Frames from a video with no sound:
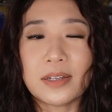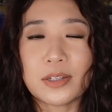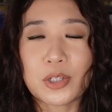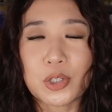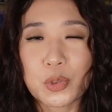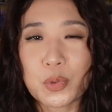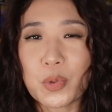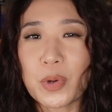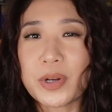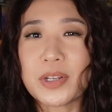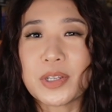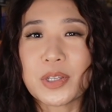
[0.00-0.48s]

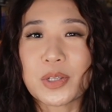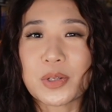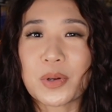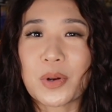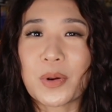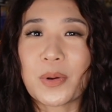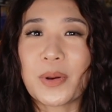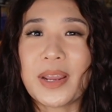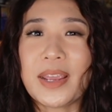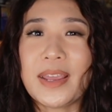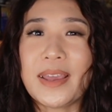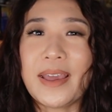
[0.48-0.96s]
short
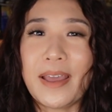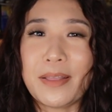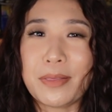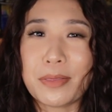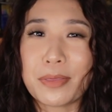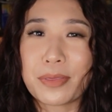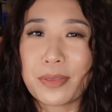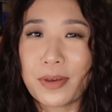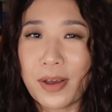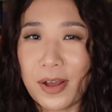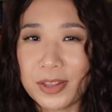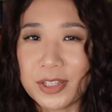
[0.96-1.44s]
story
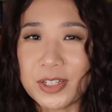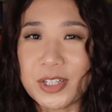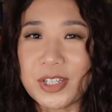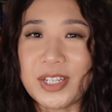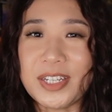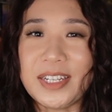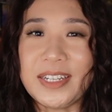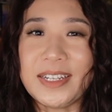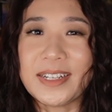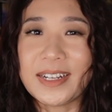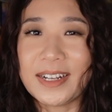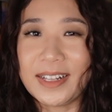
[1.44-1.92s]

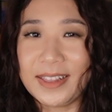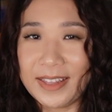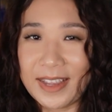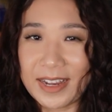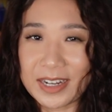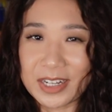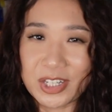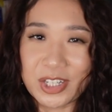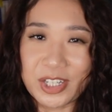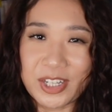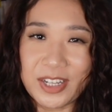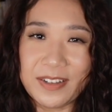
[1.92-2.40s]
anthology
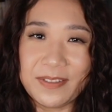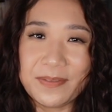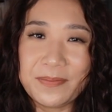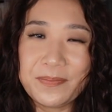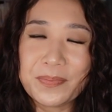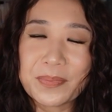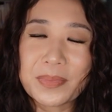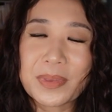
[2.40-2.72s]
collection.